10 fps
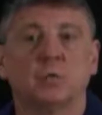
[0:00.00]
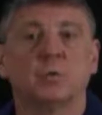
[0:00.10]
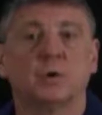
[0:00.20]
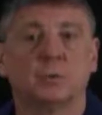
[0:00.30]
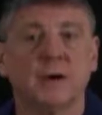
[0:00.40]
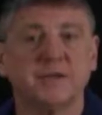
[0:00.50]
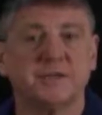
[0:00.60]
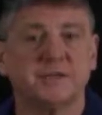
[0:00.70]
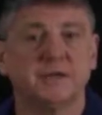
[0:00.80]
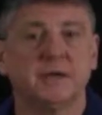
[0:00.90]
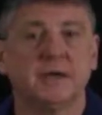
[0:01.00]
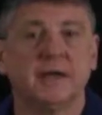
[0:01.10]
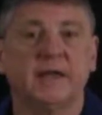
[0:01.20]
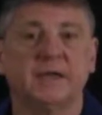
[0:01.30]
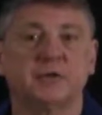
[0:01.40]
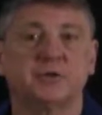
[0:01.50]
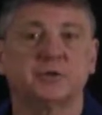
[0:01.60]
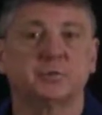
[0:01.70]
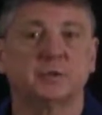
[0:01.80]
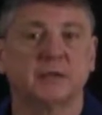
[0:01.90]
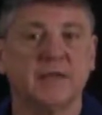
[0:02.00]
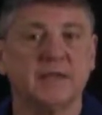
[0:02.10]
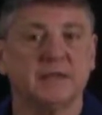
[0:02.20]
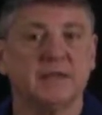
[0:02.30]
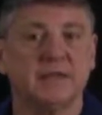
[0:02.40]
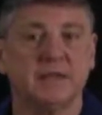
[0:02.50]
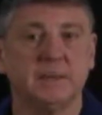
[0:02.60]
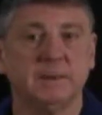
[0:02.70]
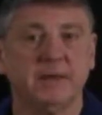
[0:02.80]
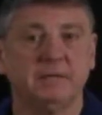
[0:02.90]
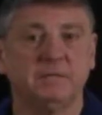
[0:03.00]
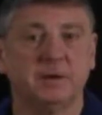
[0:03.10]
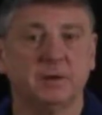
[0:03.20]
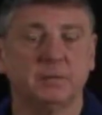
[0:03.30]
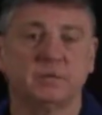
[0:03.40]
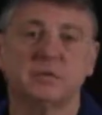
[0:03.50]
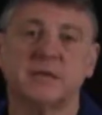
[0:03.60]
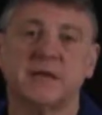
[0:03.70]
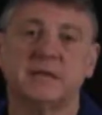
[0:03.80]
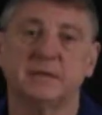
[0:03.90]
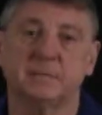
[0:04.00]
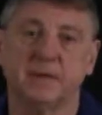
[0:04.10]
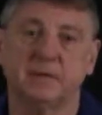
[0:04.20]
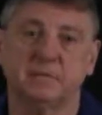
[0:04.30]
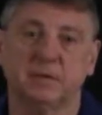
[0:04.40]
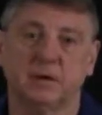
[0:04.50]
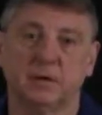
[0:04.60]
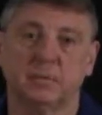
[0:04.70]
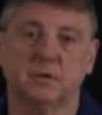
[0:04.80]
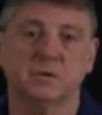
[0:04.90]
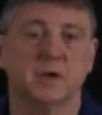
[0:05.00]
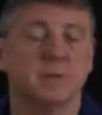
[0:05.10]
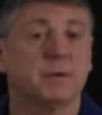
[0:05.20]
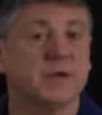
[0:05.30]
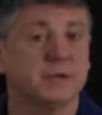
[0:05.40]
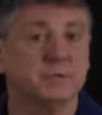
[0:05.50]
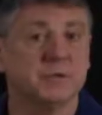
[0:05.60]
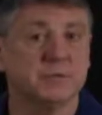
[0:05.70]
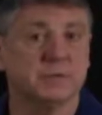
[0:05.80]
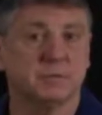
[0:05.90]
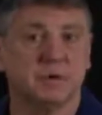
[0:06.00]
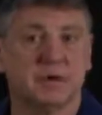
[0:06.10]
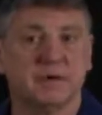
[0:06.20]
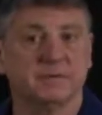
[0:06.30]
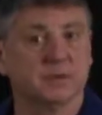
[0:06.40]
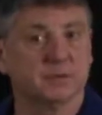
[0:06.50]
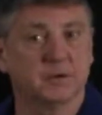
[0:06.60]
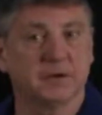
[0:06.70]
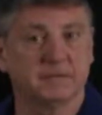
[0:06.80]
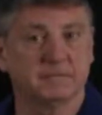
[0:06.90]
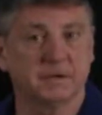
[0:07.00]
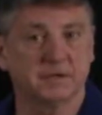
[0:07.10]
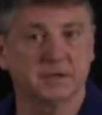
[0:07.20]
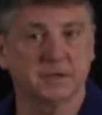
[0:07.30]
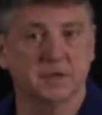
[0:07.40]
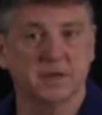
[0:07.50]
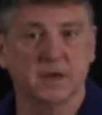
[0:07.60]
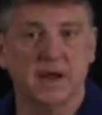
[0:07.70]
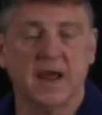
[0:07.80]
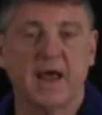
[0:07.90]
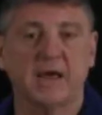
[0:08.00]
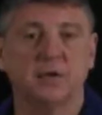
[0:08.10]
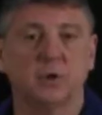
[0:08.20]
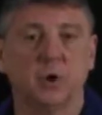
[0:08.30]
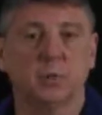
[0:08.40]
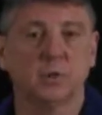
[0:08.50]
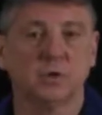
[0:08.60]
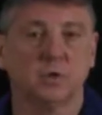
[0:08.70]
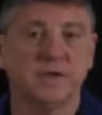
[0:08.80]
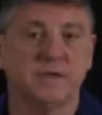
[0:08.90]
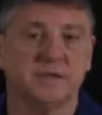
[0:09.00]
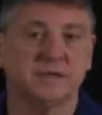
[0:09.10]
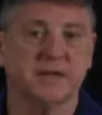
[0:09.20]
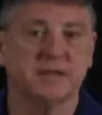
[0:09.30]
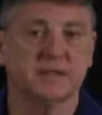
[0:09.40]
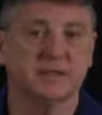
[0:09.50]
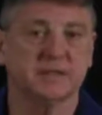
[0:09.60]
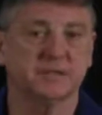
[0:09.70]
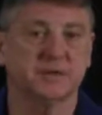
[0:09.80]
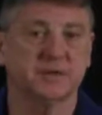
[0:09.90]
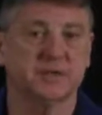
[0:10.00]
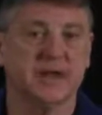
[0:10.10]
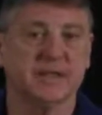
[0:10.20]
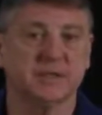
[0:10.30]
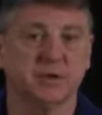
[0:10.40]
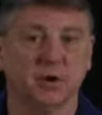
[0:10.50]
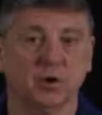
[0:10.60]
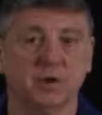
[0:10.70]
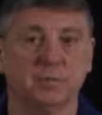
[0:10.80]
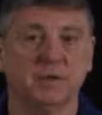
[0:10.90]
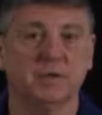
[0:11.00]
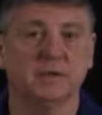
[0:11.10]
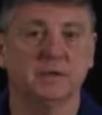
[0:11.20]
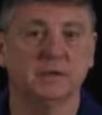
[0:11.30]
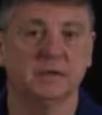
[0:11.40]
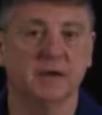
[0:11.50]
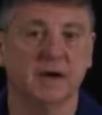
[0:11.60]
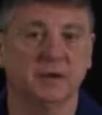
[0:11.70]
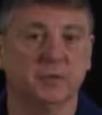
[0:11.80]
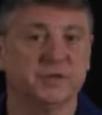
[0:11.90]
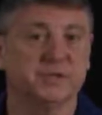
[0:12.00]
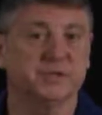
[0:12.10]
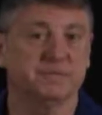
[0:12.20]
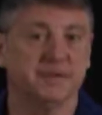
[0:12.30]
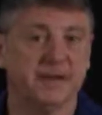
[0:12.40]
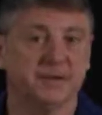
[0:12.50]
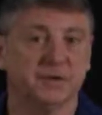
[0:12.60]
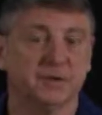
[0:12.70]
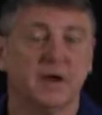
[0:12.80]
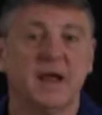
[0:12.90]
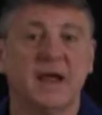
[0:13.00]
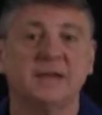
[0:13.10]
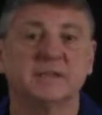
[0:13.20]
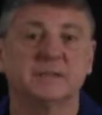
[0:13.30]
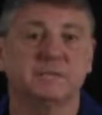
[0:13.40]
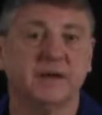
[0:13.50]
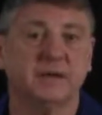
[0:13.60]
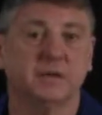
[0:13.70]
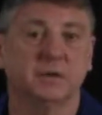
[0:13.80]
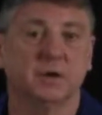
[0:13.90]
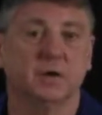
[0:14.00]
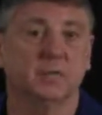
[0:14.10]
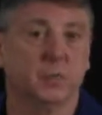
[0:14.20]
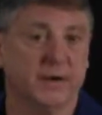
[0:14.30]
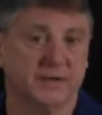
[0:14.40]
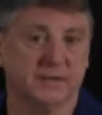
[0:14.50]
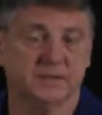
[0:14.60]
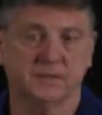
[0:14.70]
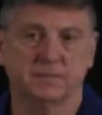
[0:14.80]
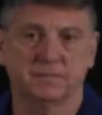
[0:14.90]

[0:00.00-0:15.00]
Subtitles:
Regression is to relate the independent variables and the dependent variables by using some kind of underlying function. And we're going to say that this function has an argument, which is a vector, and it's a vector of weights.